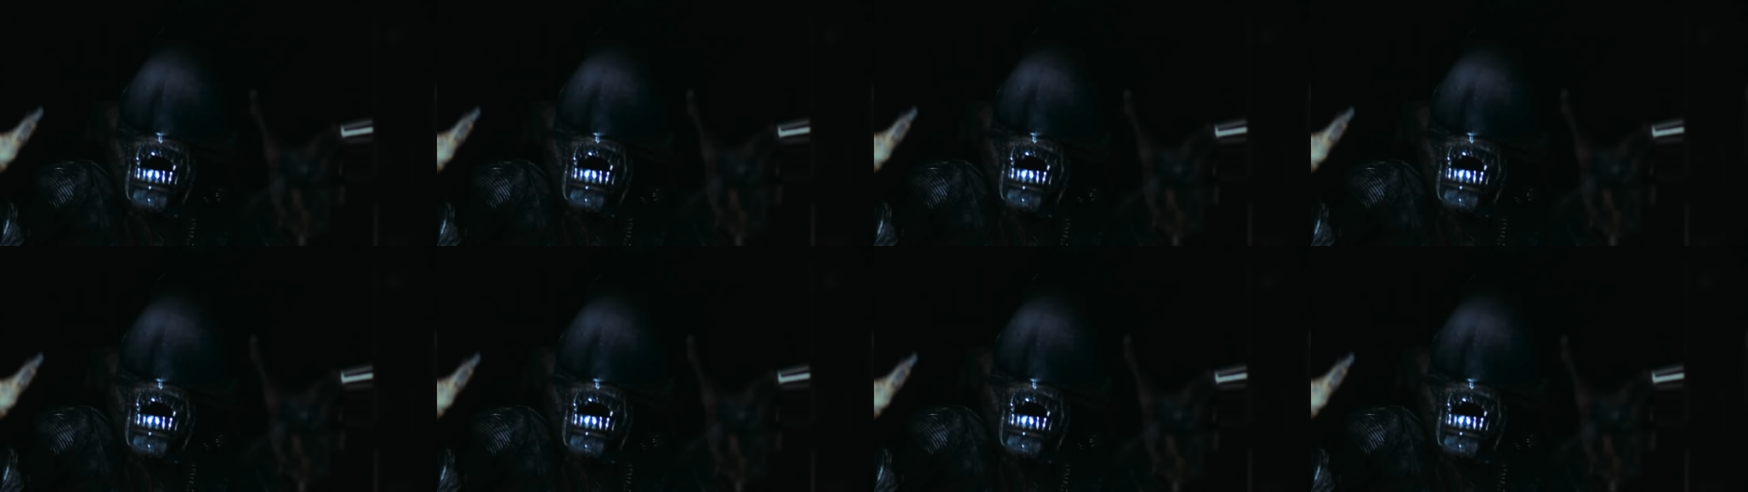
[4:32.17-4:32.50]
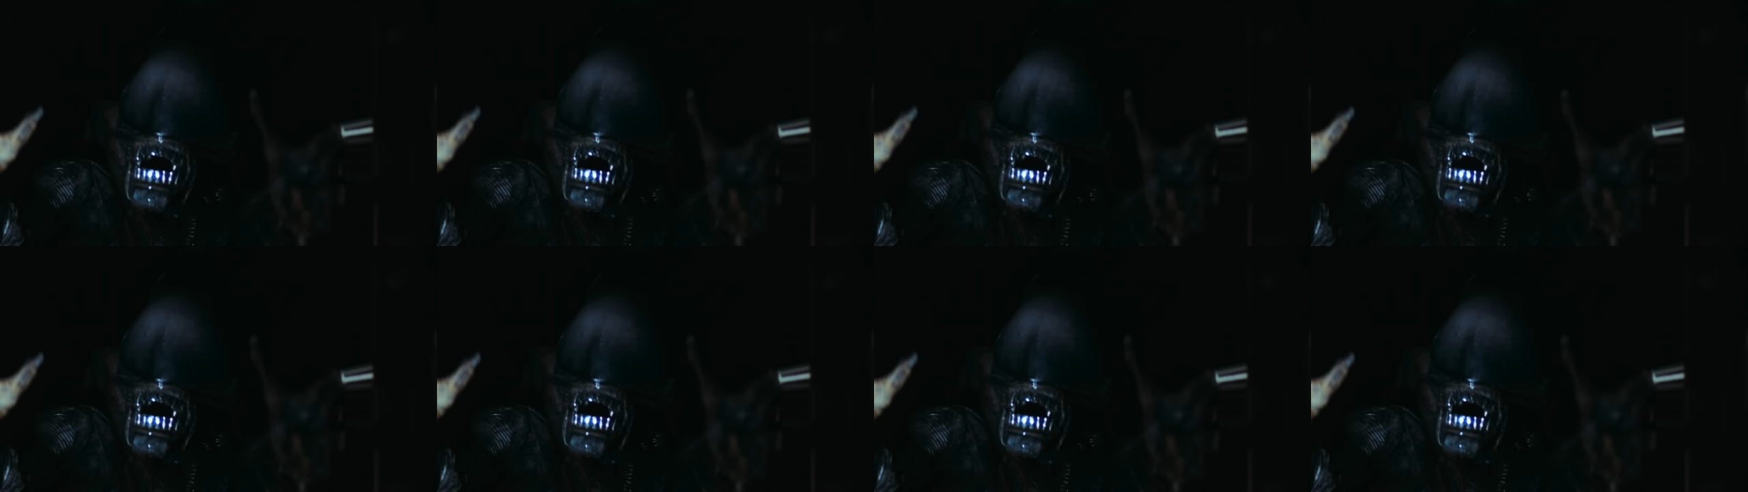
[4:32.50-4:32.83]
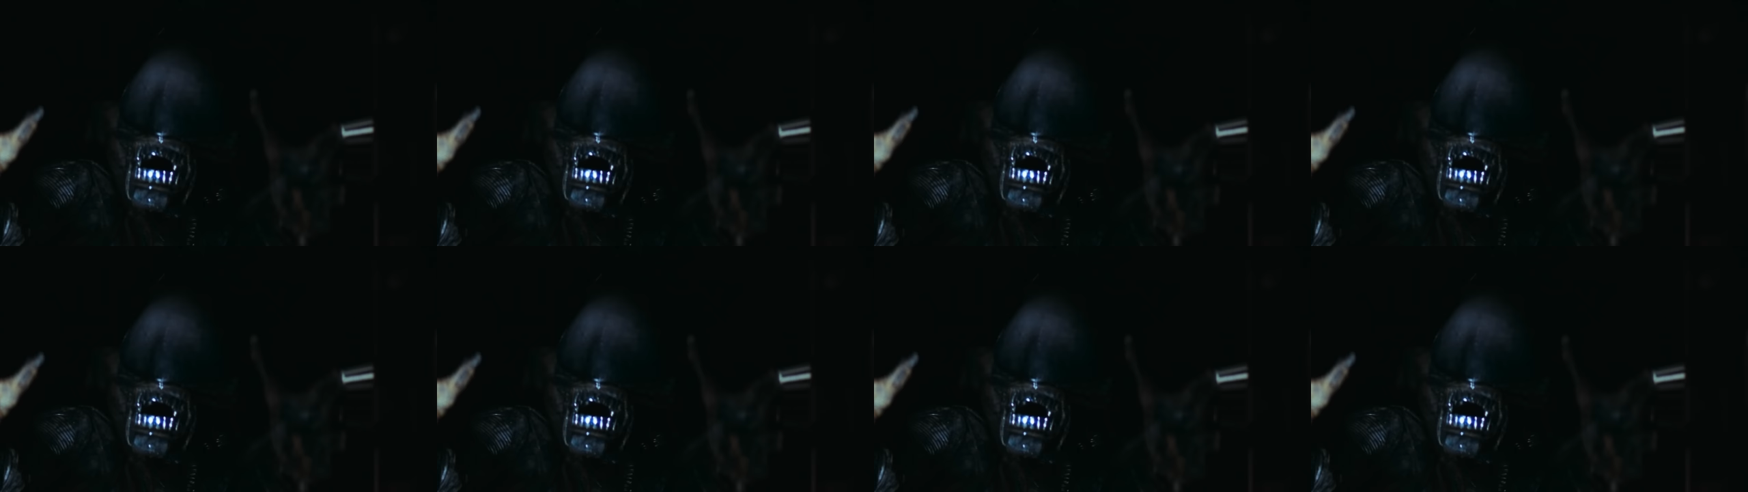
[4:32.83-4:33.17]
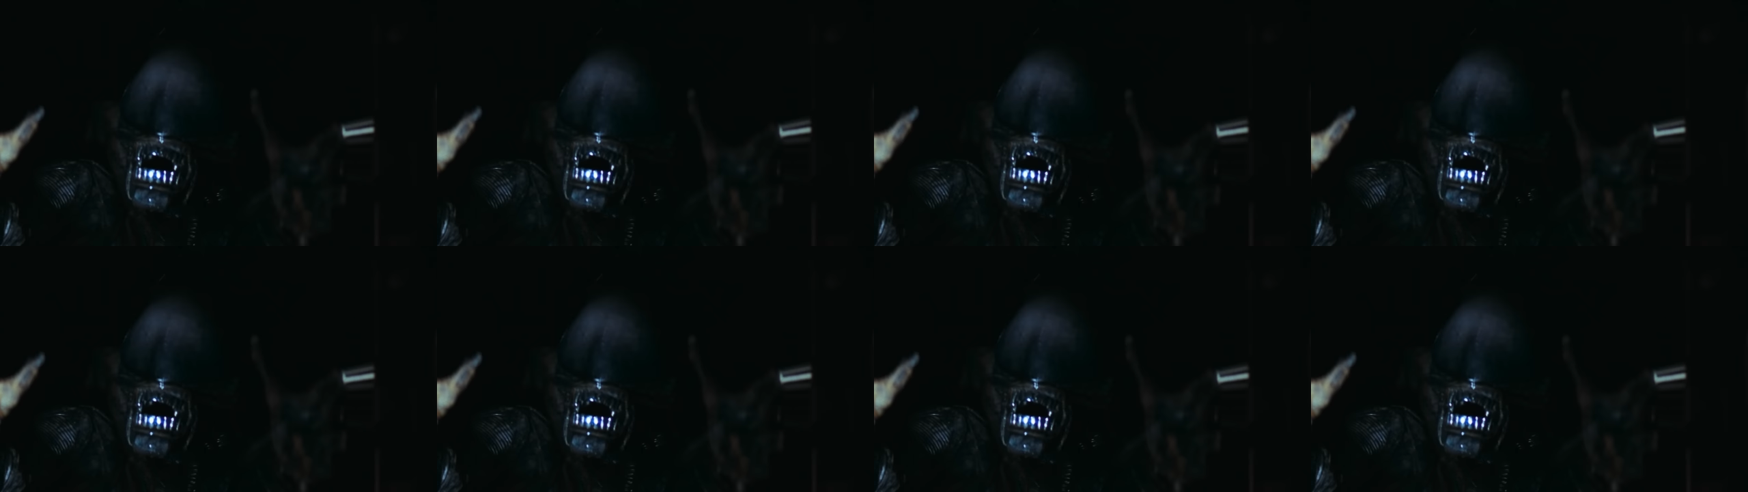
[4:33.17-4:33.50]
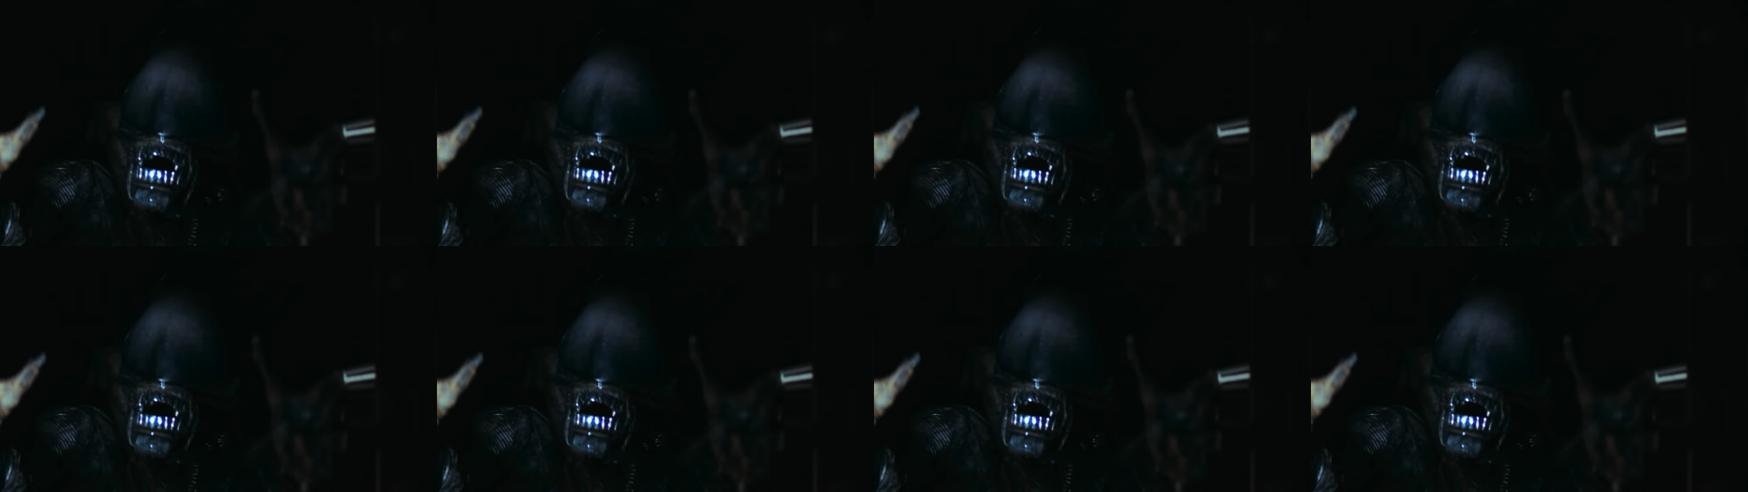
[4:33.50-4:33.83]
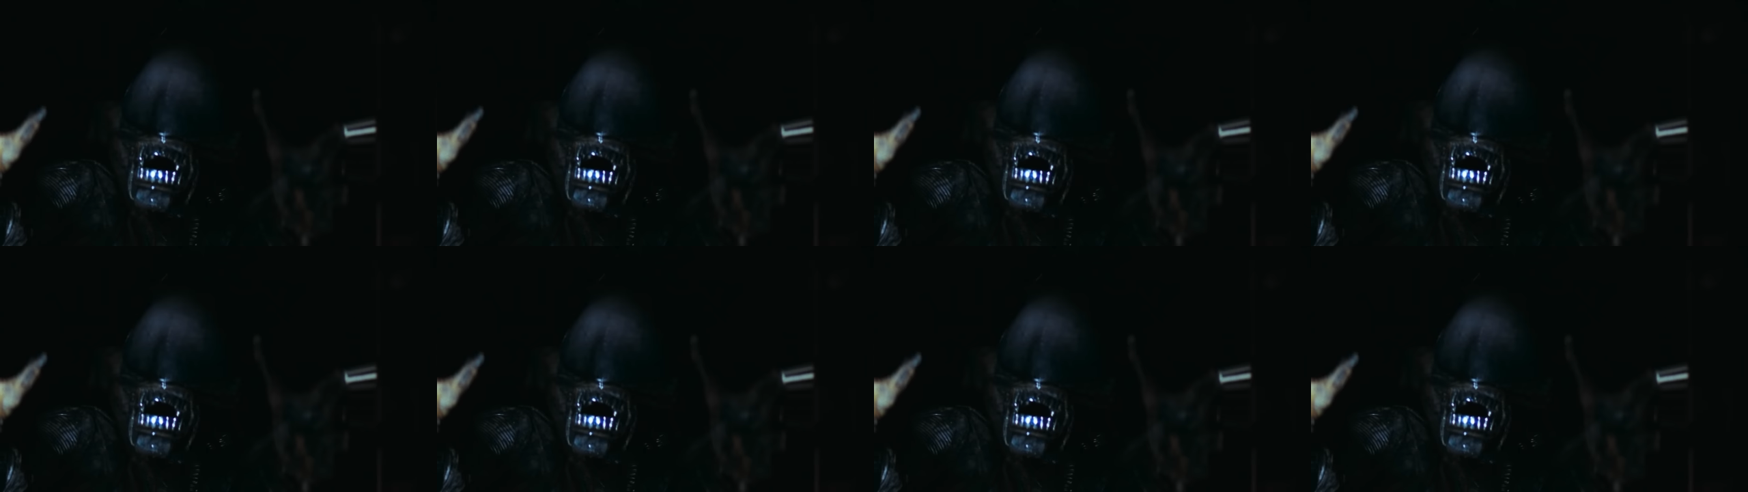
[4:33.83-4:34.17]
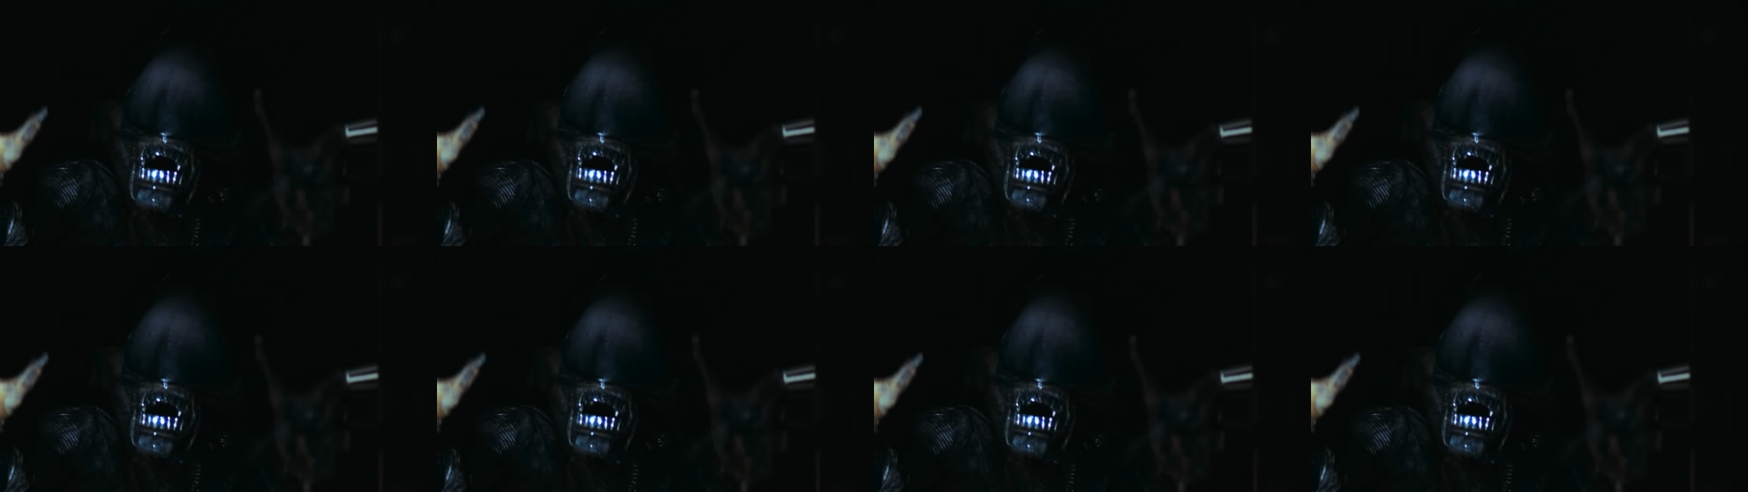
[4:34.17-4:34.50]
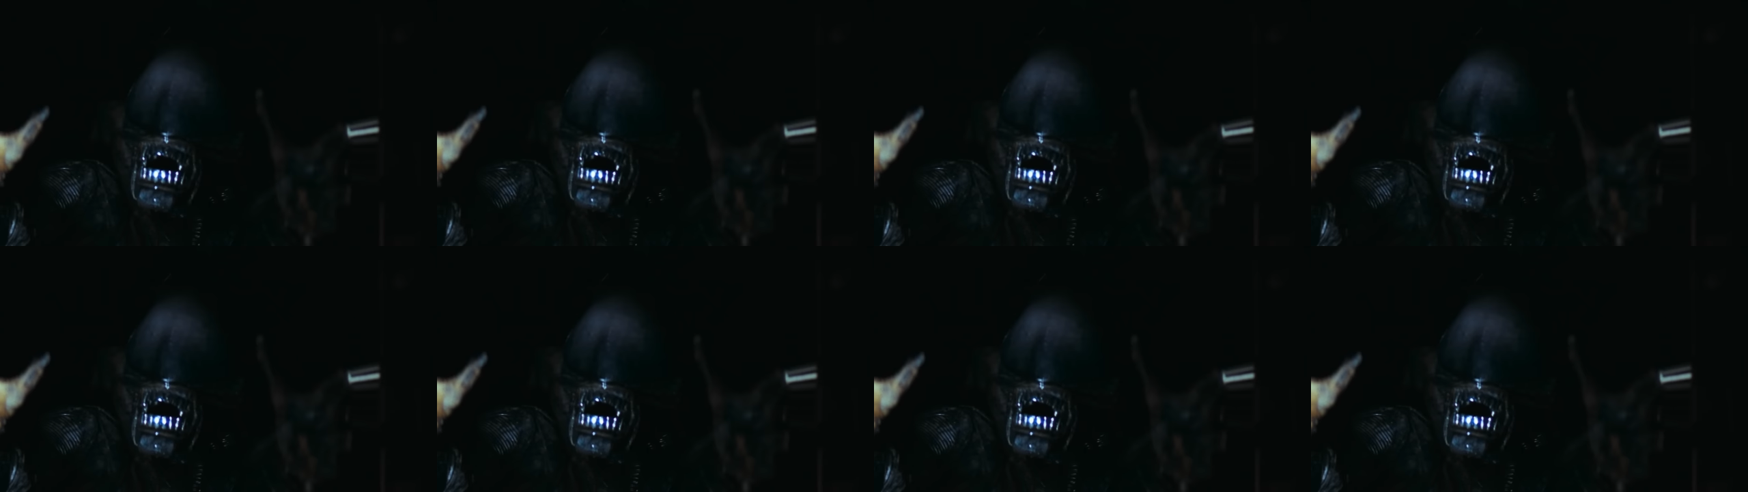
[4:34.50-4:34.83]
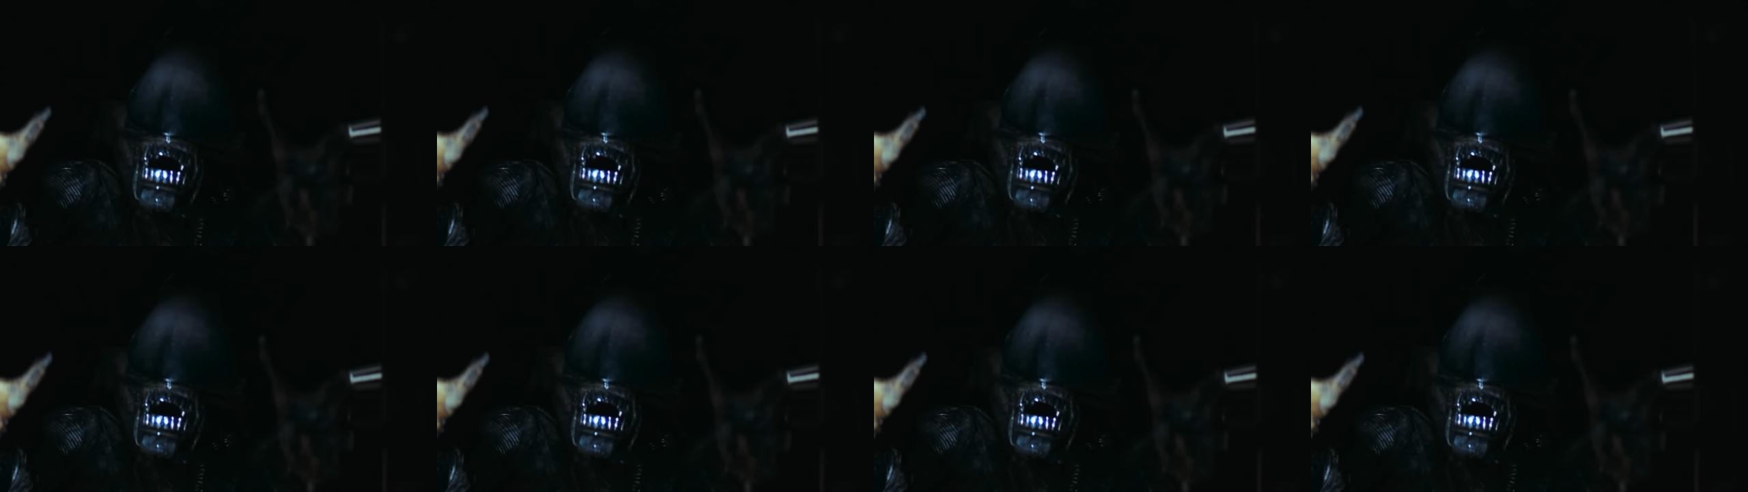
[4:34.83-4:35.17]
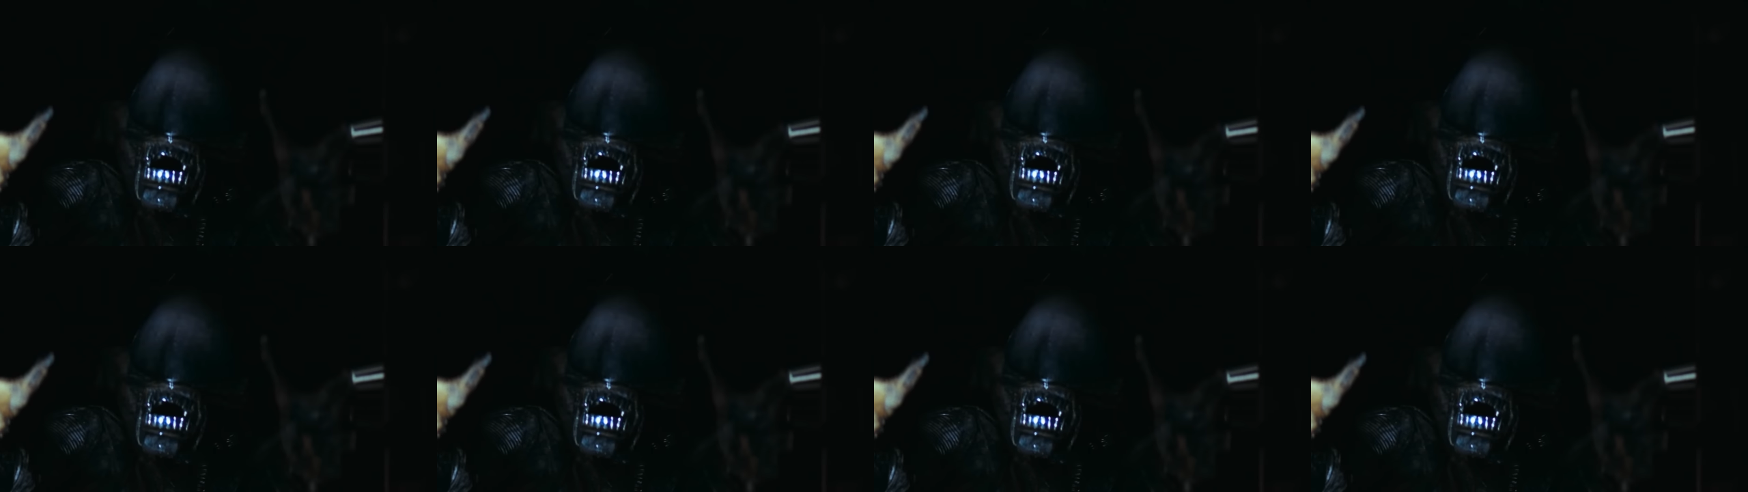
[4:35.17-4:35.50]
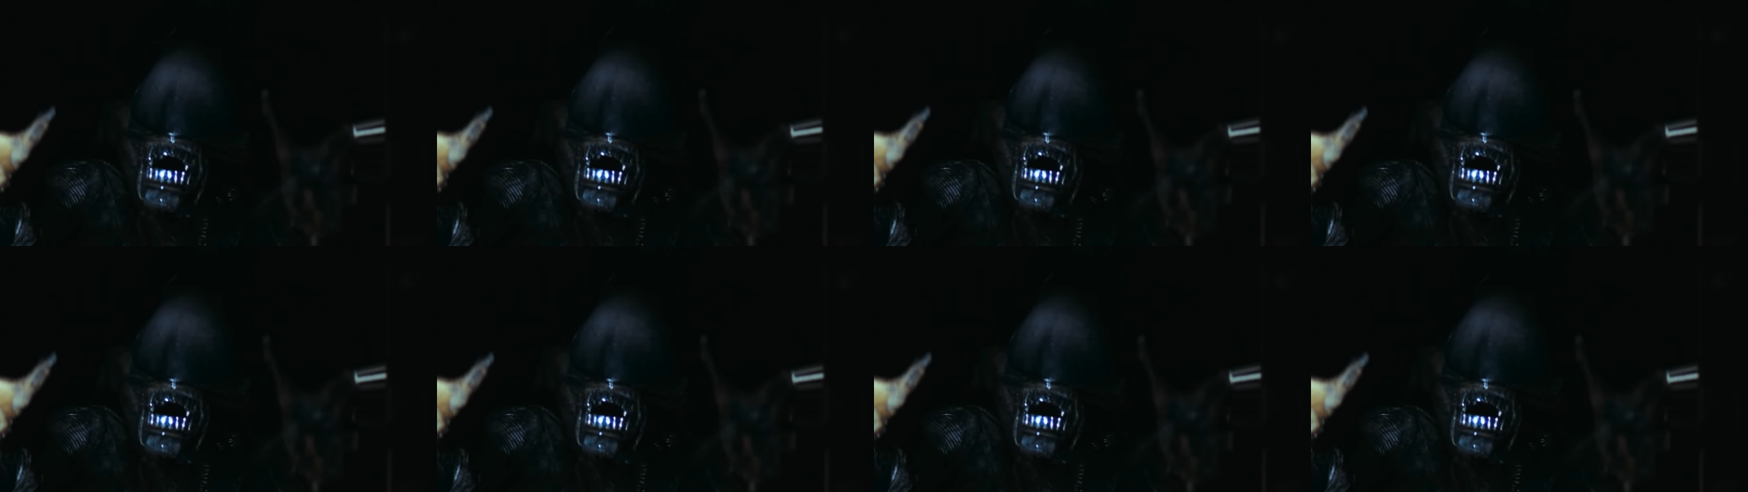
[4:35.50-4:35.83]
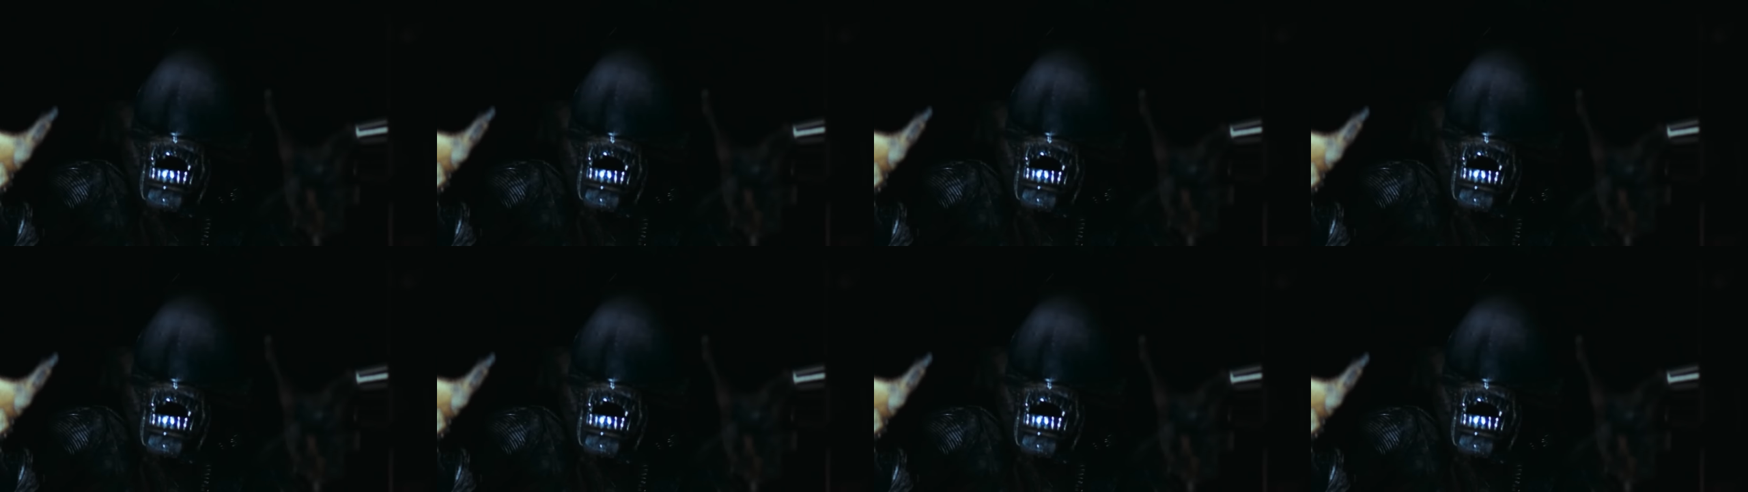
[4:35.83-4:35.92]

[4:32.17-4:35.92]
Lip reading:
(no speaker visible)